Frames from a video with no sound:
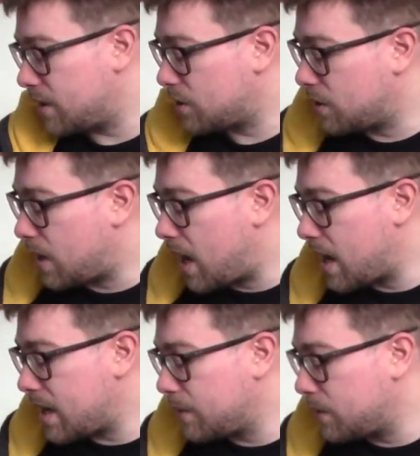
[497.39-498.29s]
So
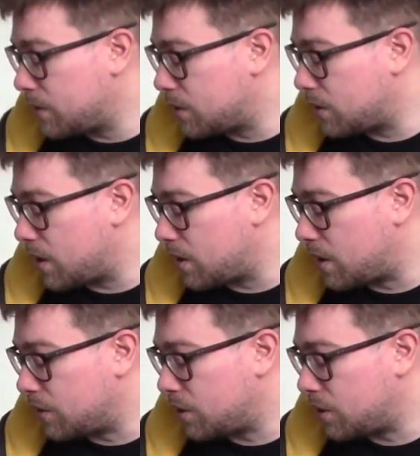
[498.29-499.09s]
I am going to turn on